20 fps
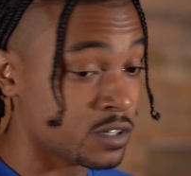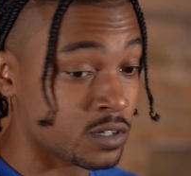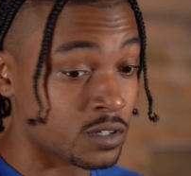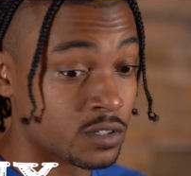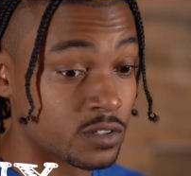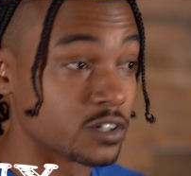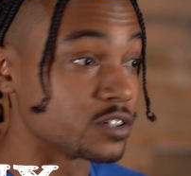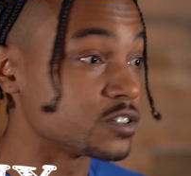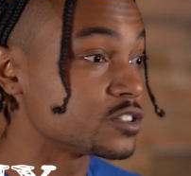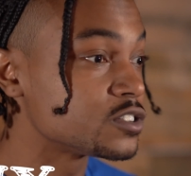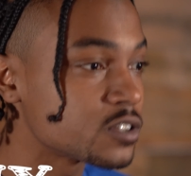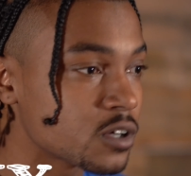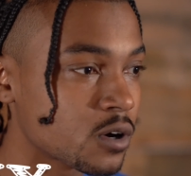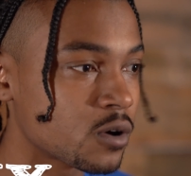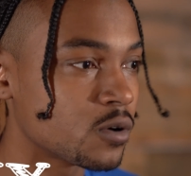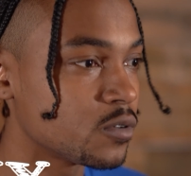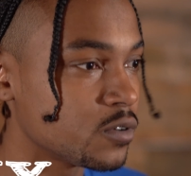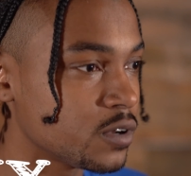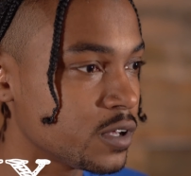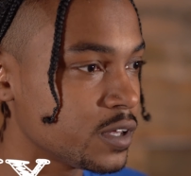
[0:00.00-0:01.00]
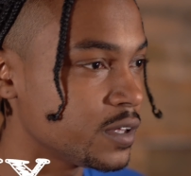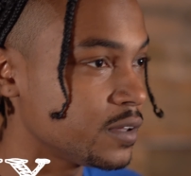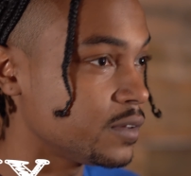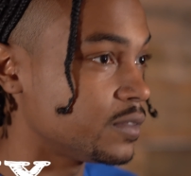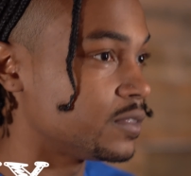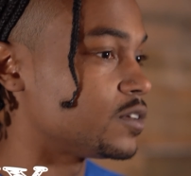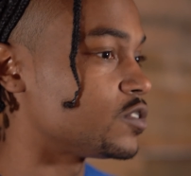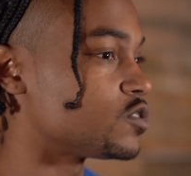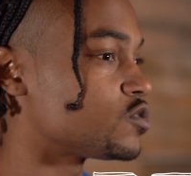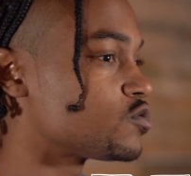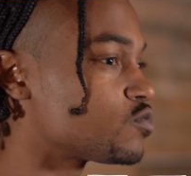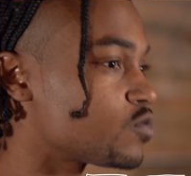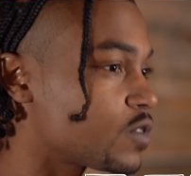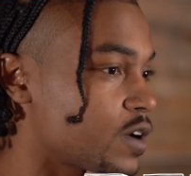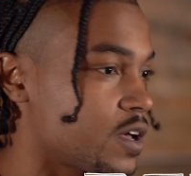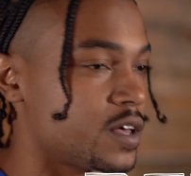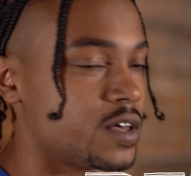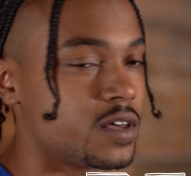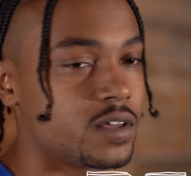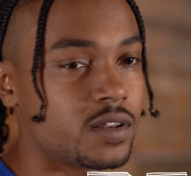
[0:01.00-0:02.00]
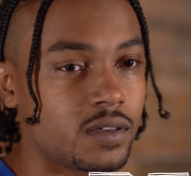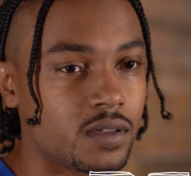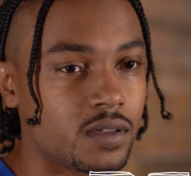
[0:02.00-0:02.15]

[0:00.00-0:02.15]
There's Sony, there's Red.